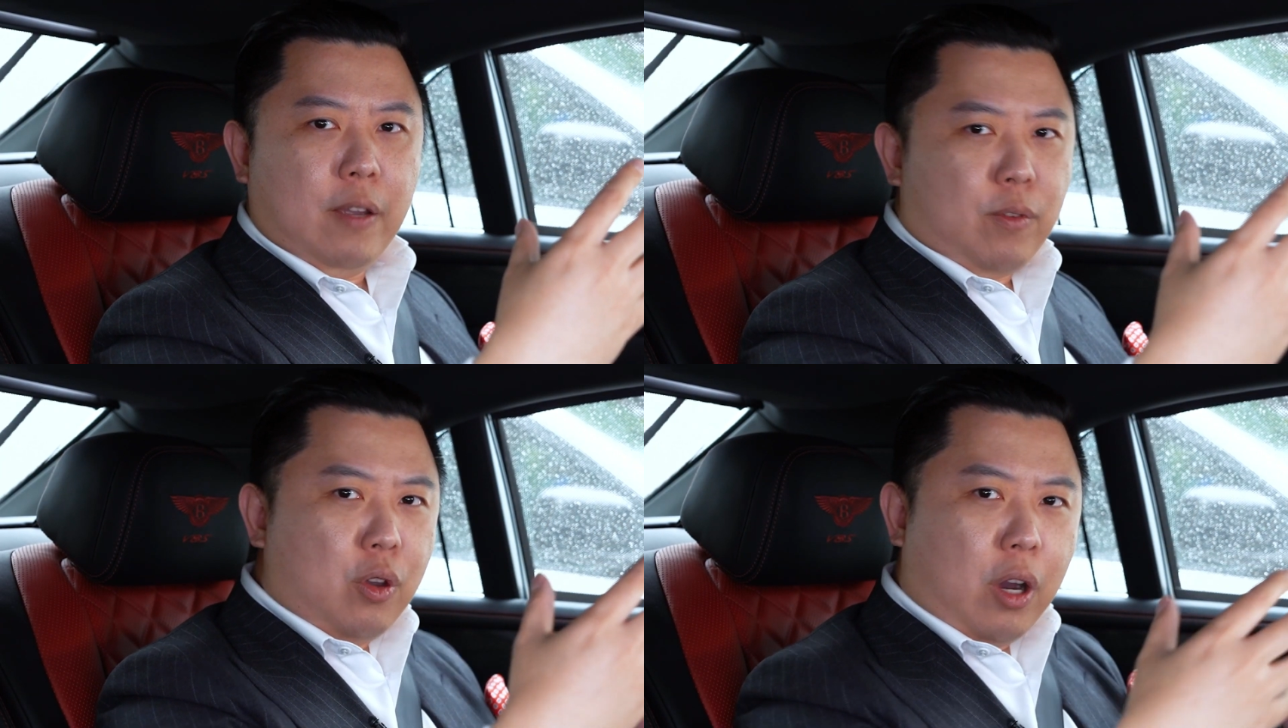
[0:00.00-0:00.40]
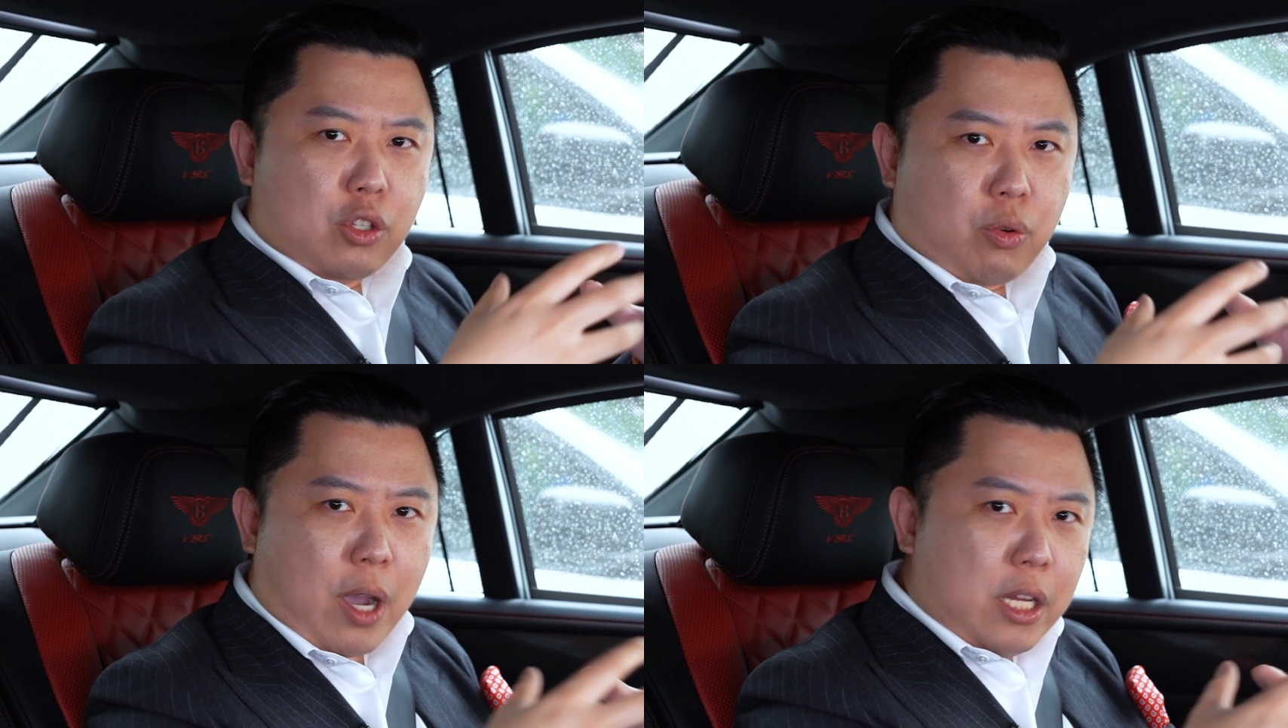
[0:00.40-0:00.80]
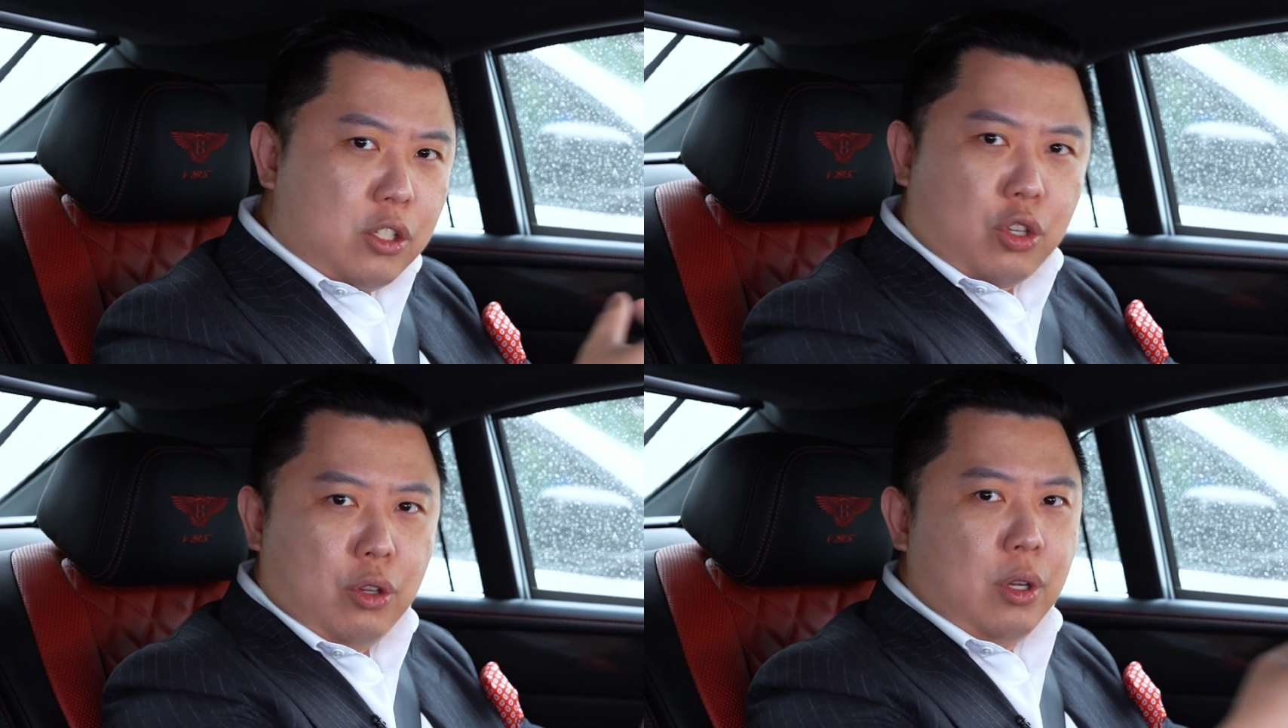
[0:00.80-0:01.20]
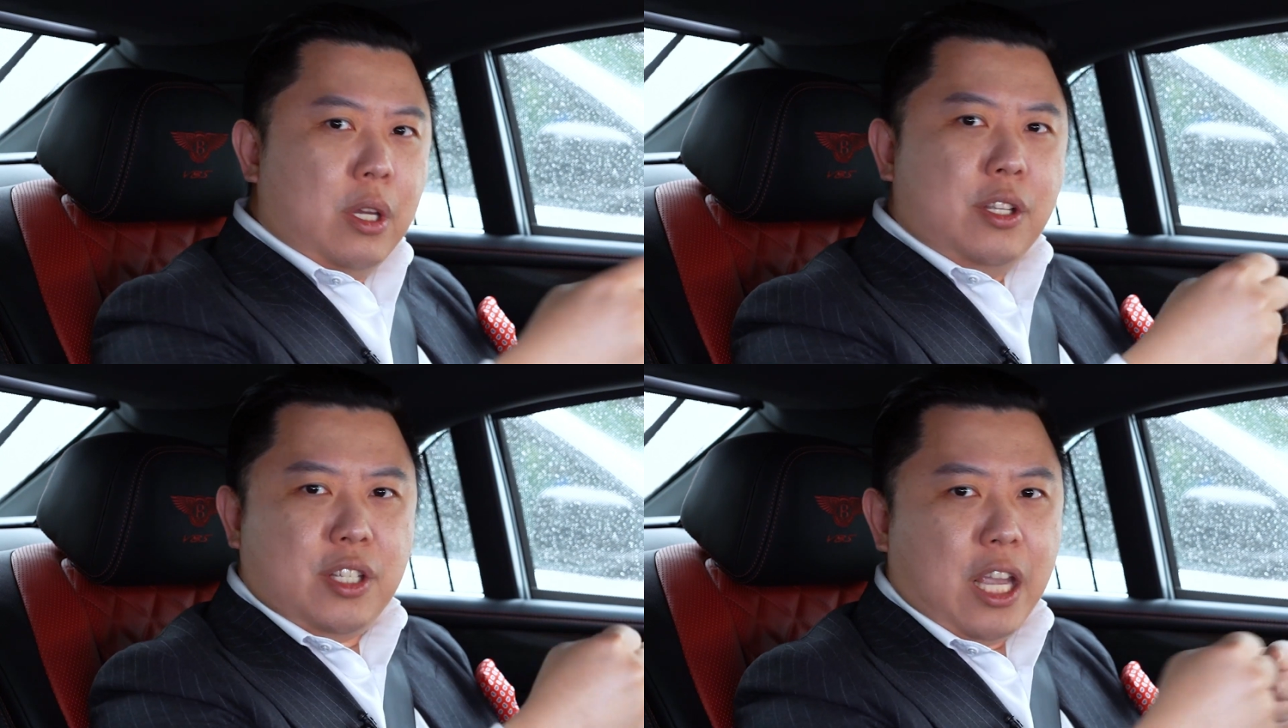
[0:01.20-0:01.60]
If you are trying to
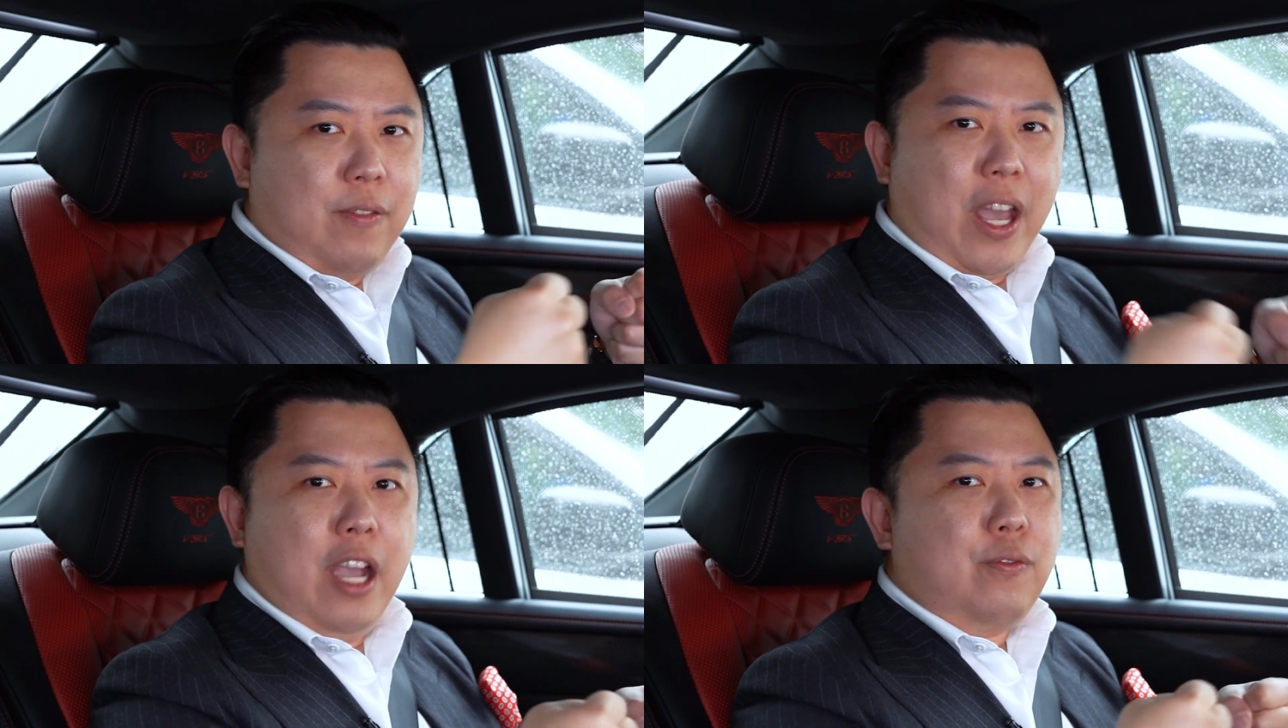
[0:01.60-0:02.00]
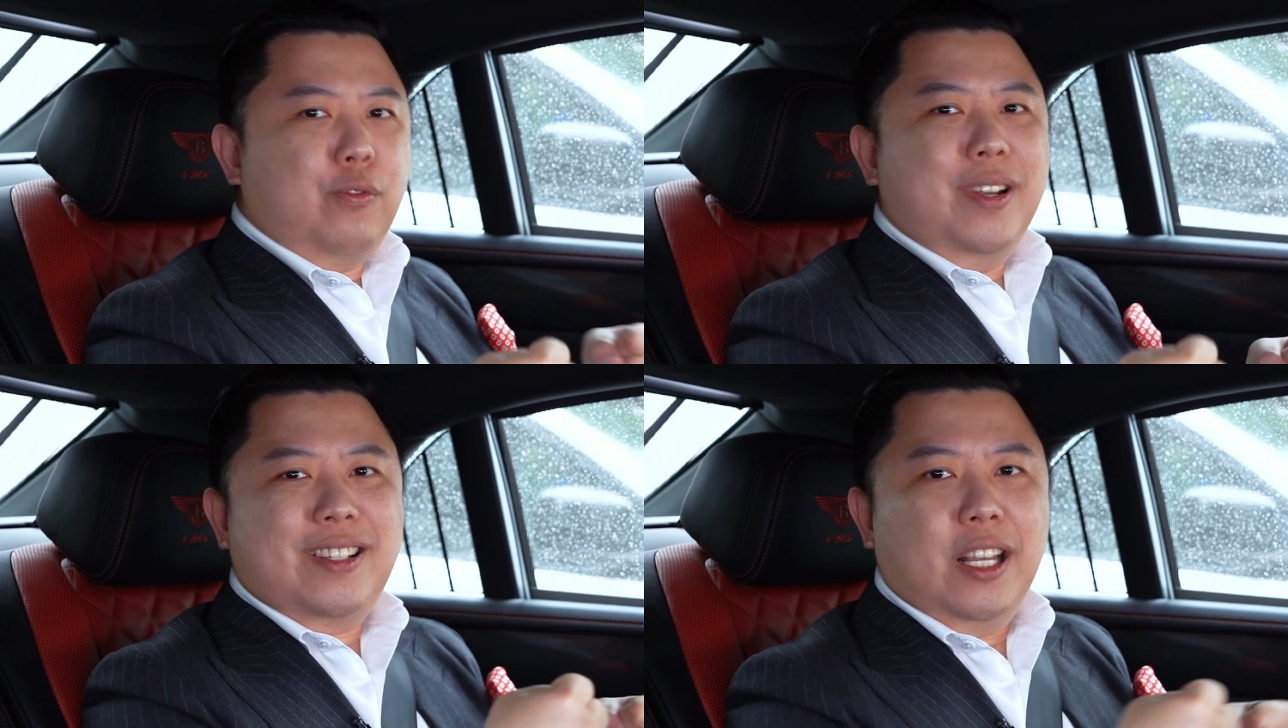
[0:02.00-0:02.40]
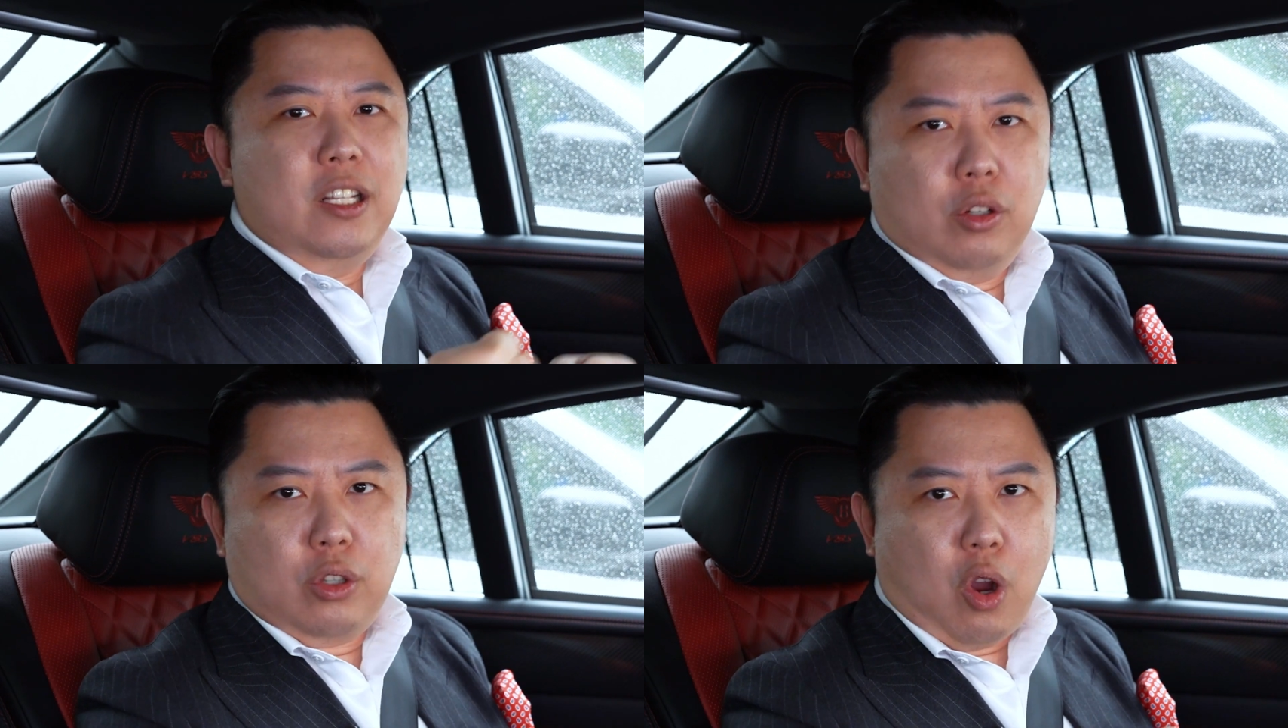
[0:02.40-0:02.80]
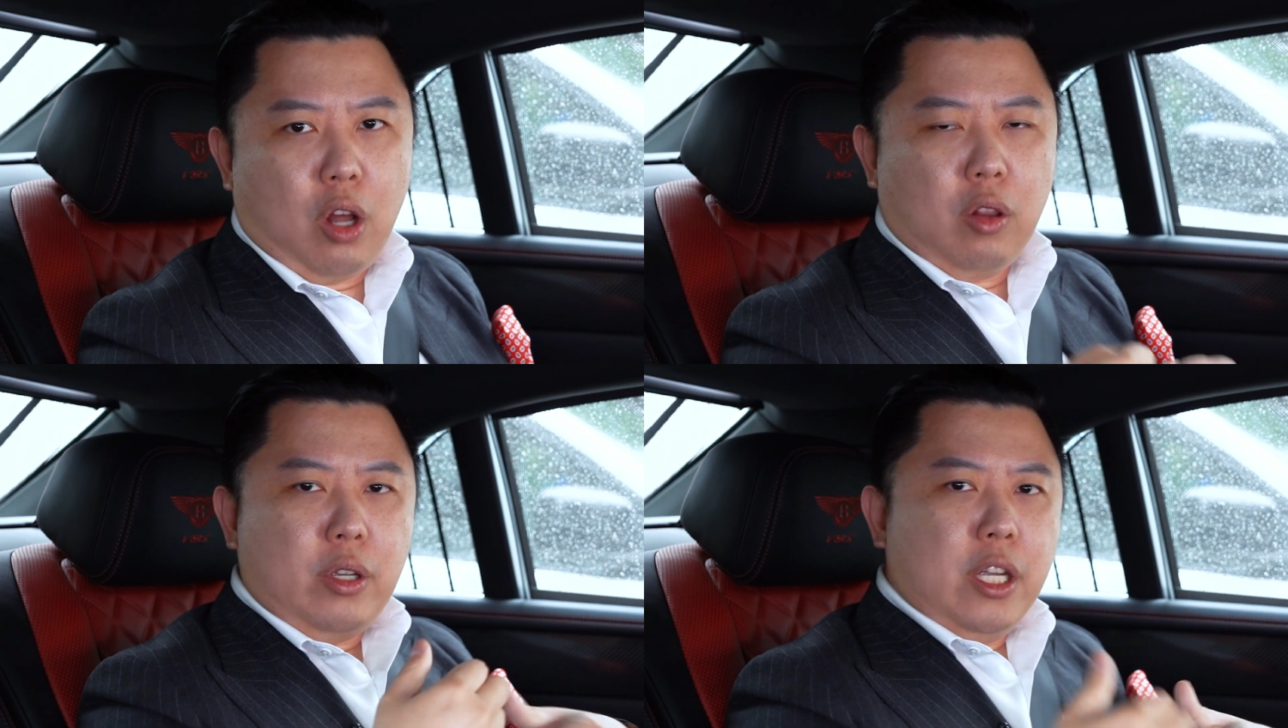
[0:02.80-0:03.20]
save every single dollar,